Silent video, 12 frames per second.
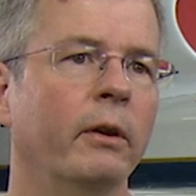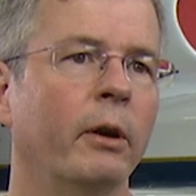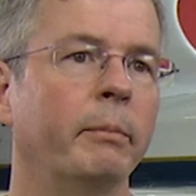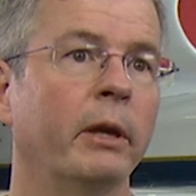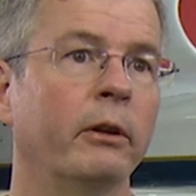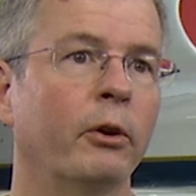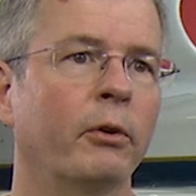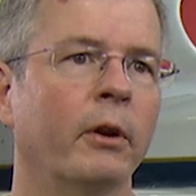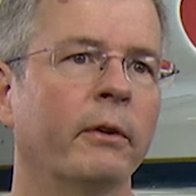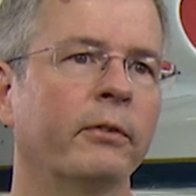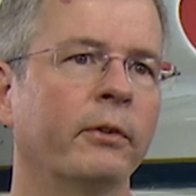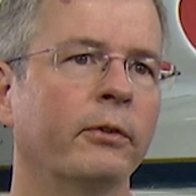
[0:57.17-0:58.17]
Unmanned
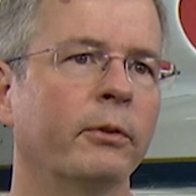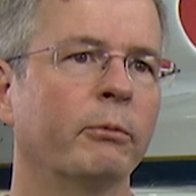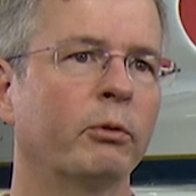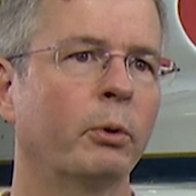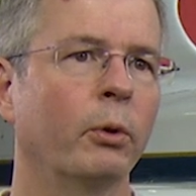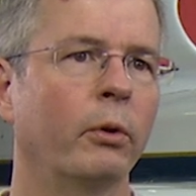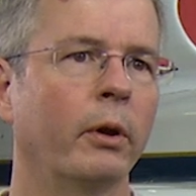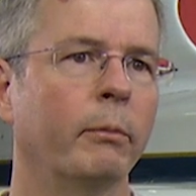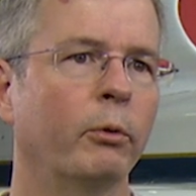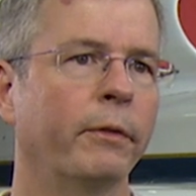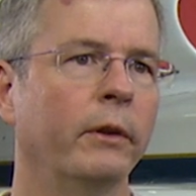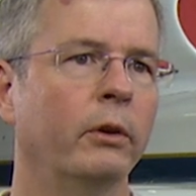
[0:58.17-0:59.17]
Aircraft Systems
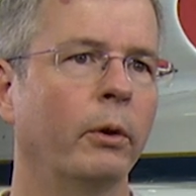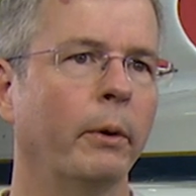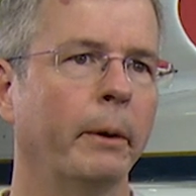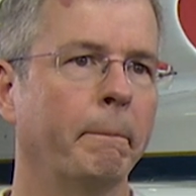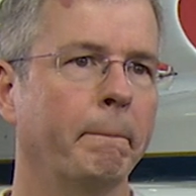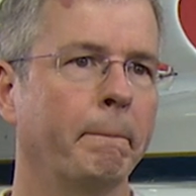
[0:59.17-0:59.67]
Program within NOAA.